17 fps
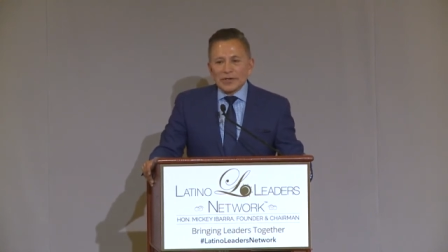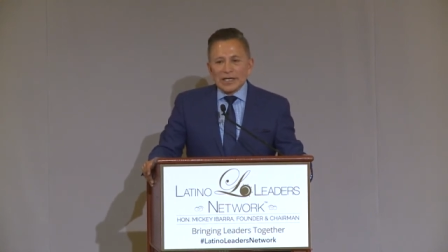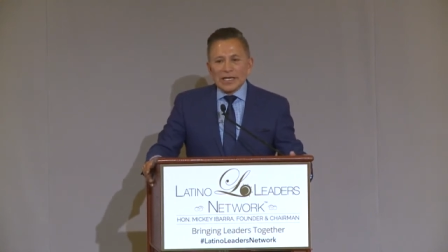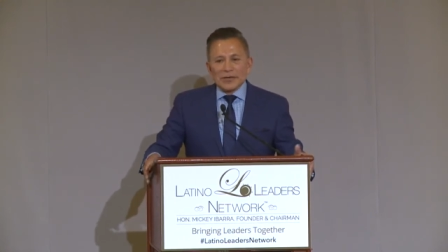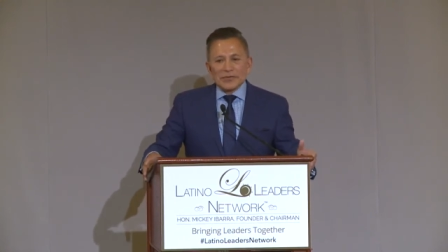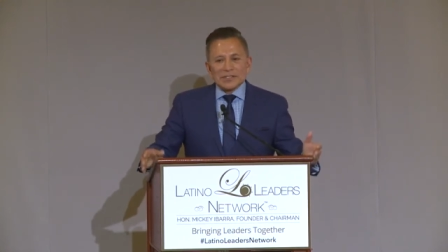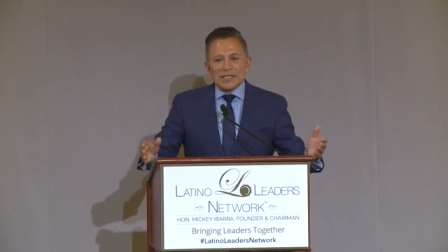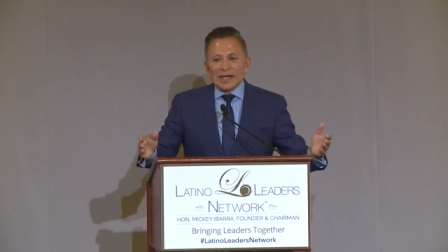
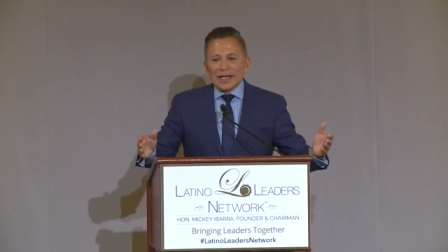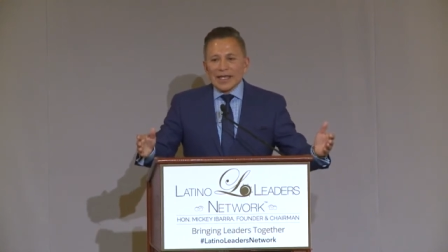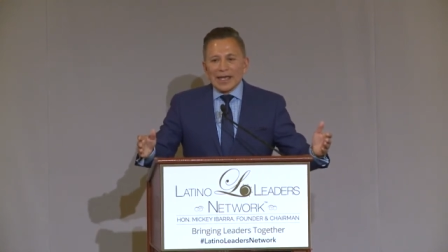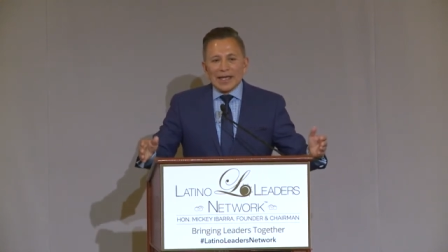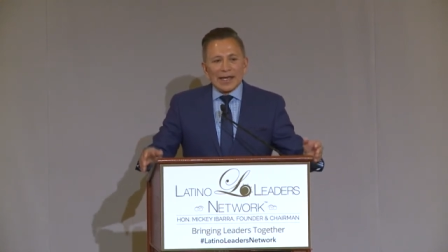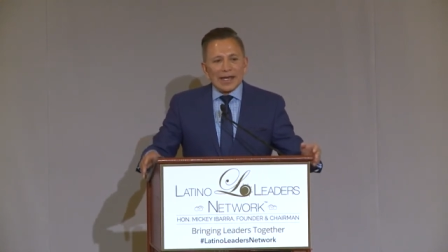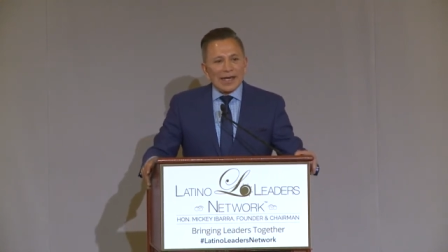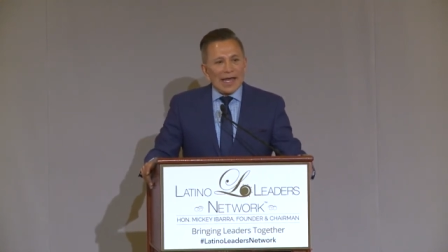and he was
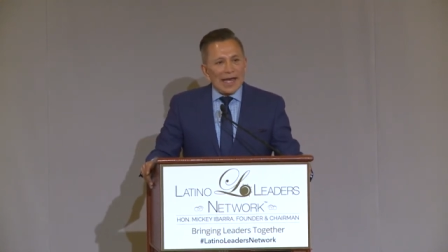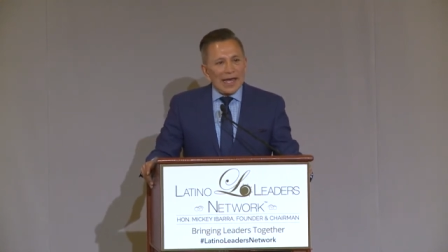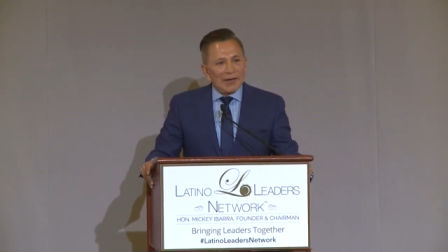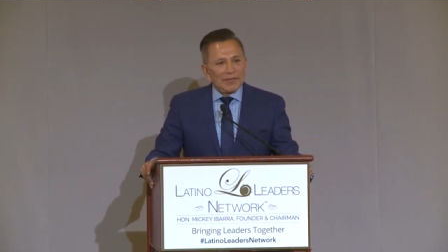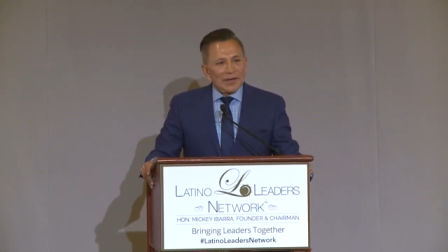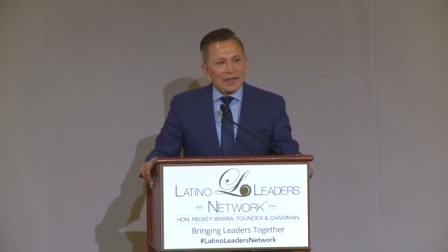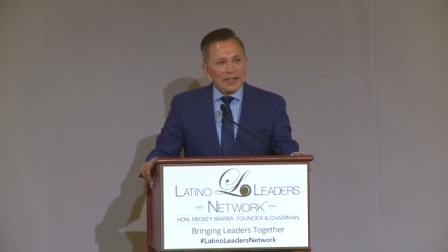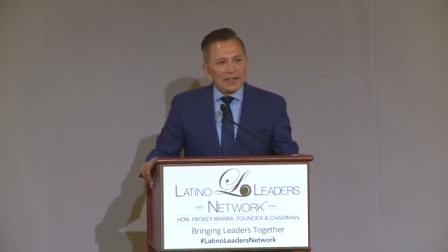again an
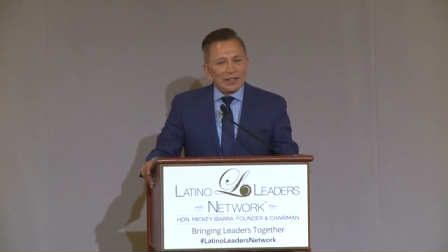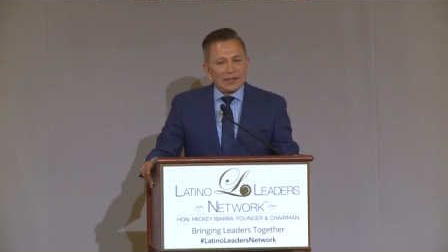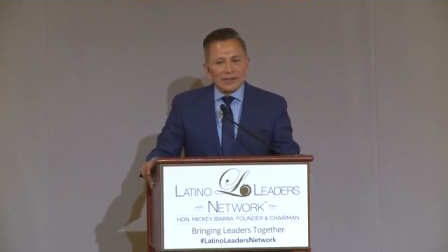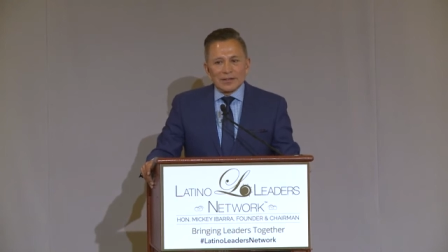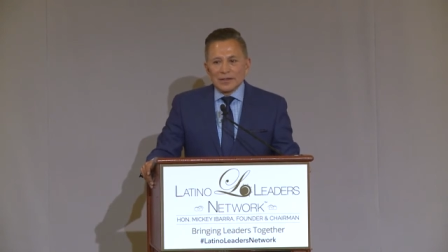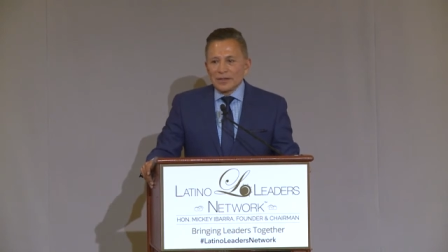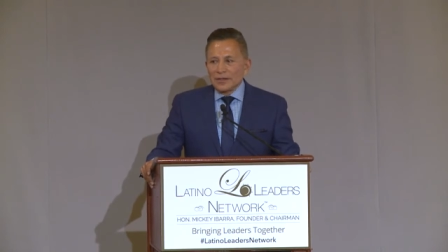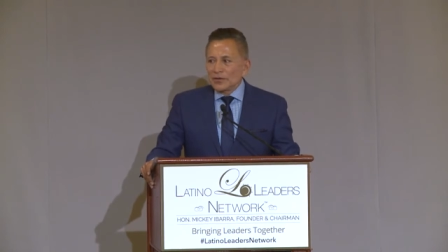
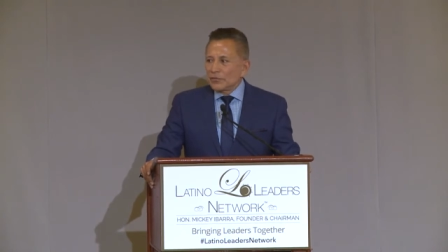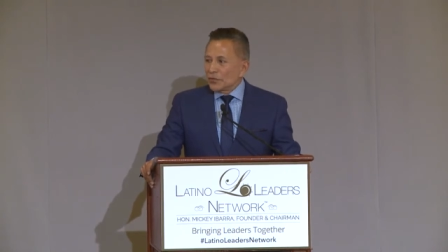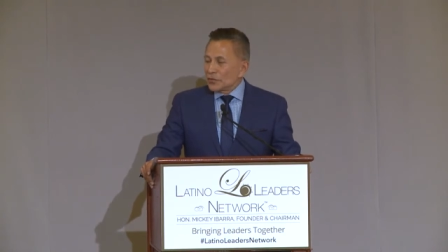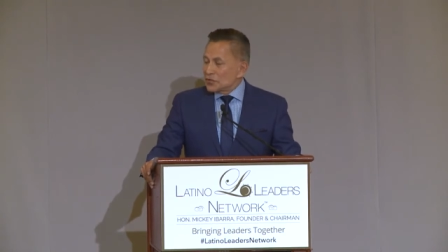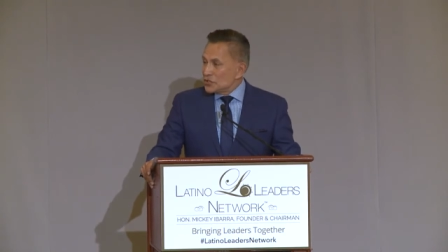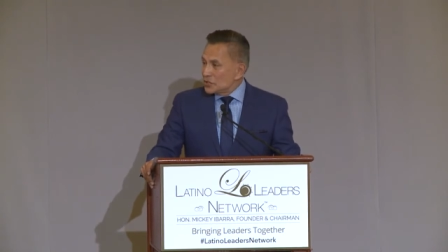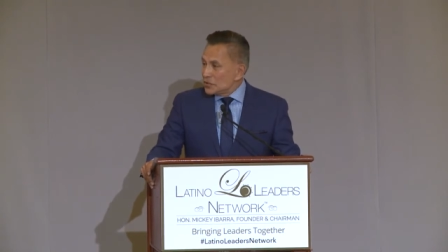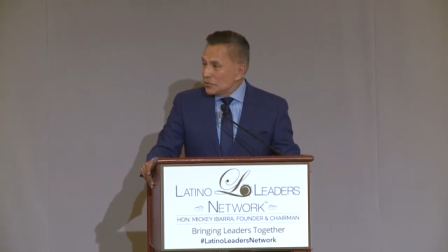advocate
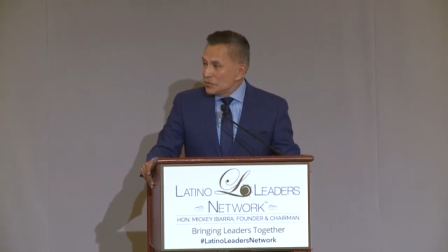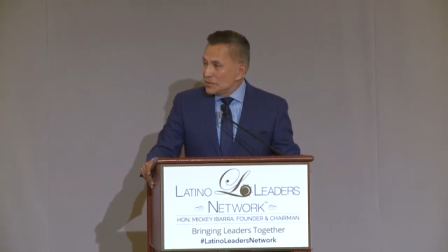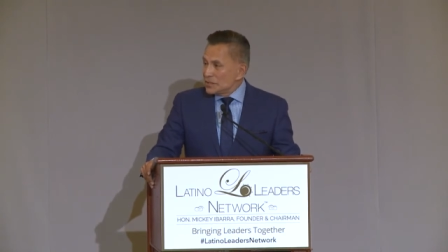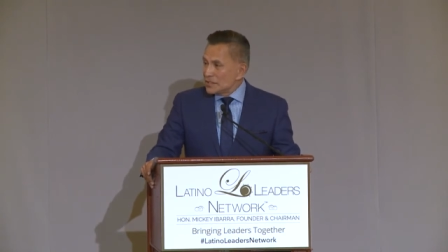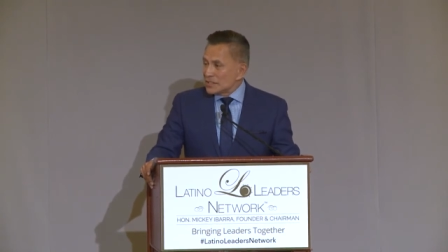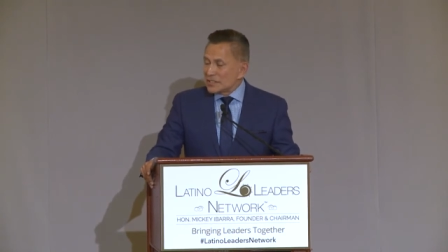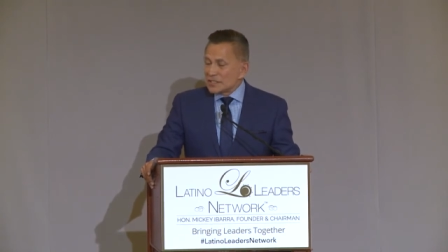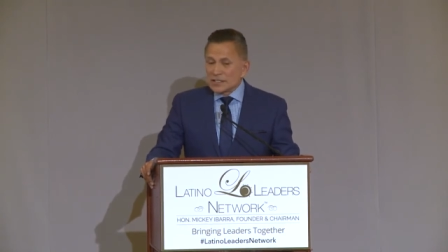for
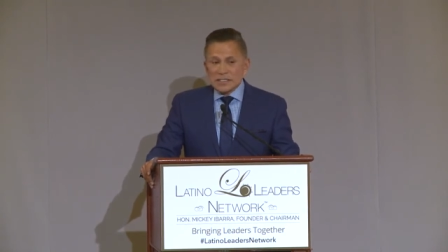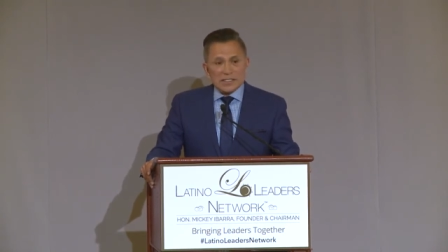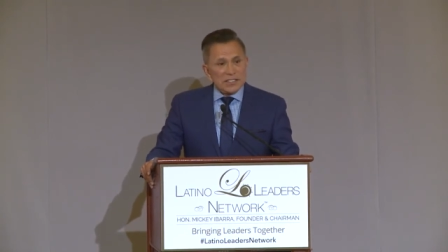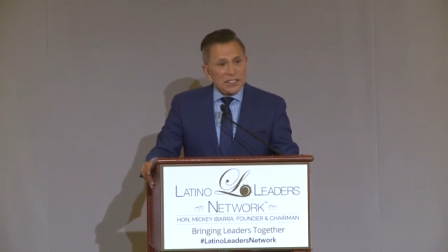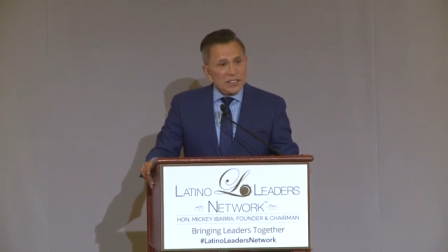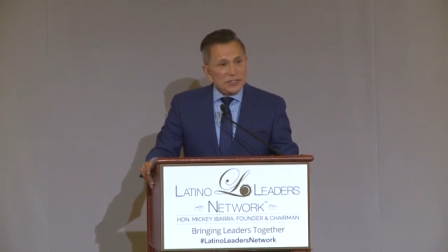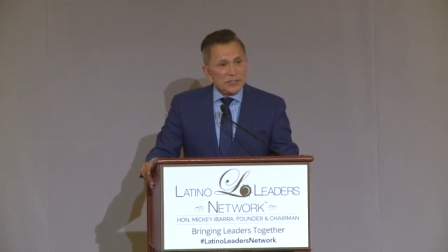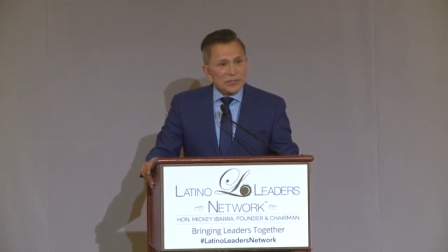students and
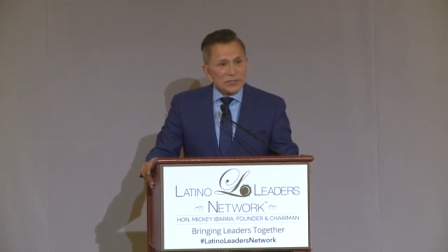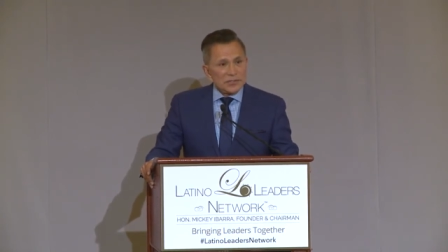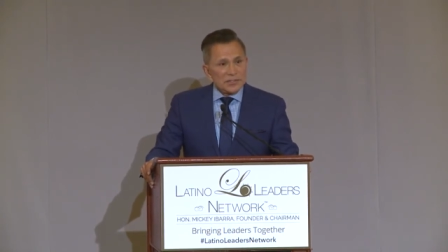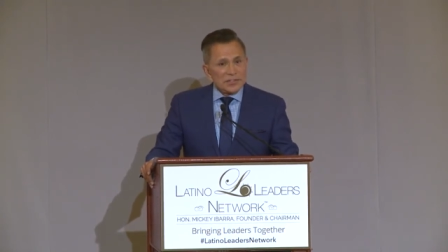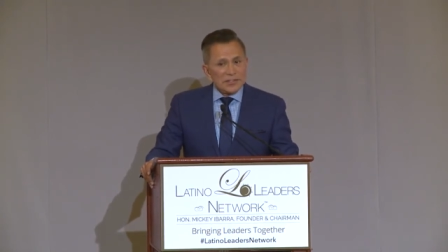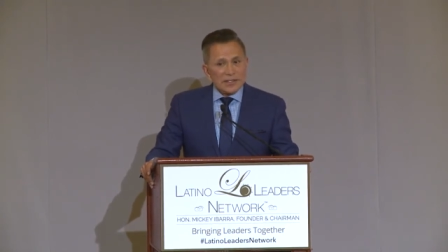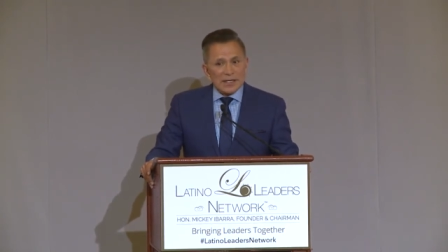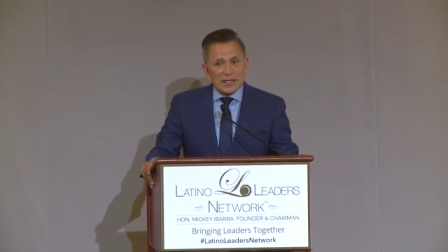
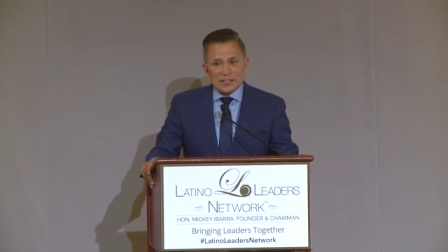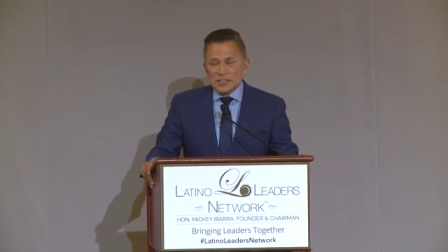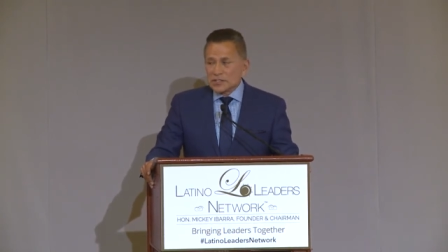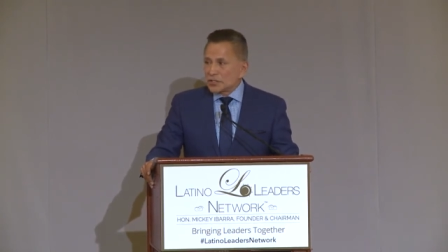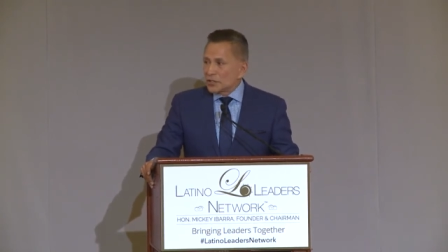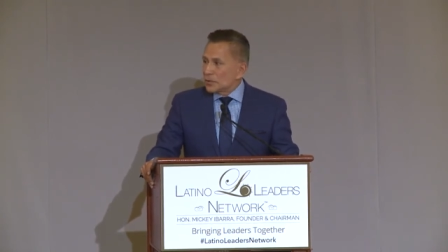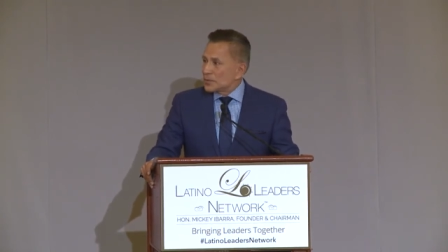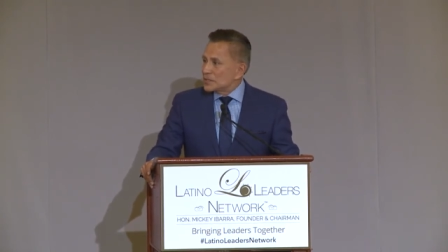teachers as he
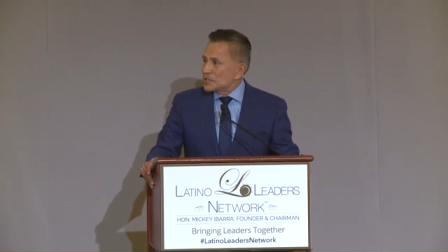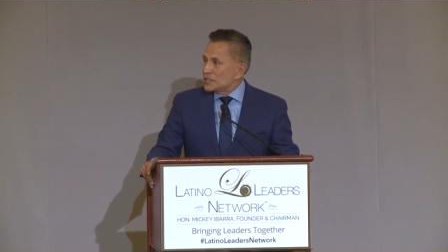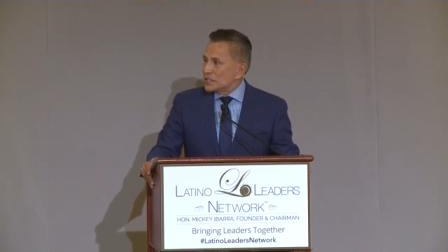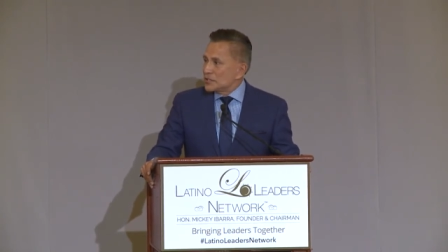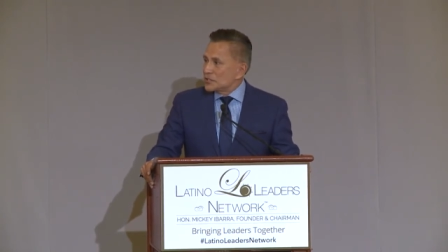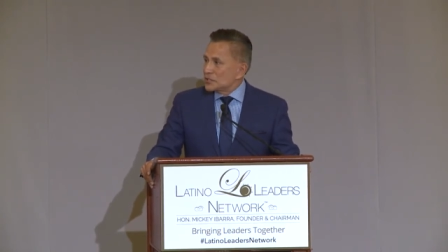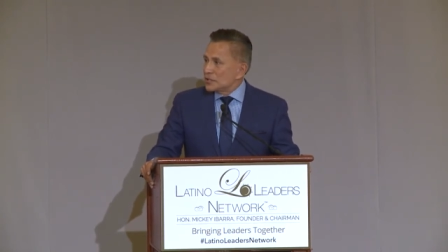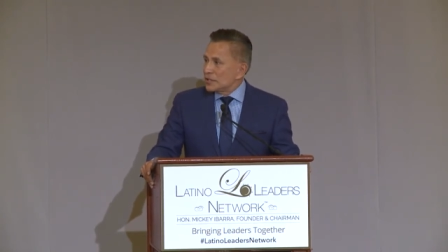took a
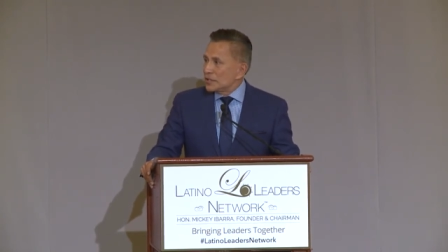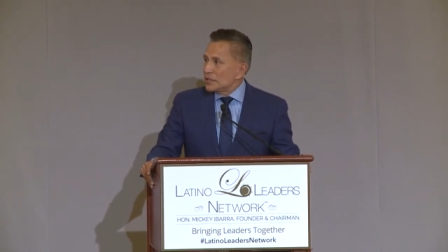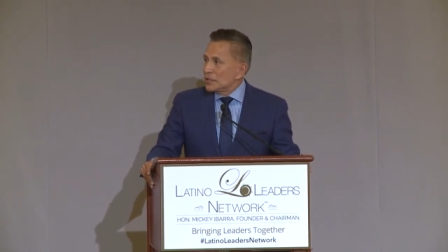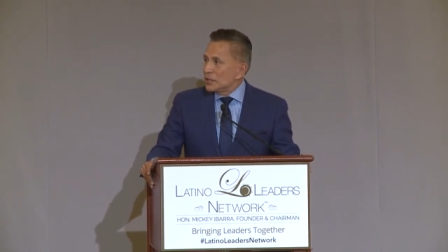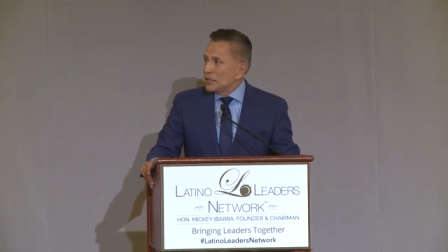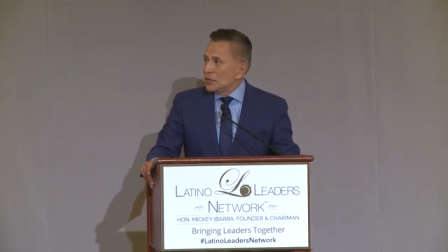position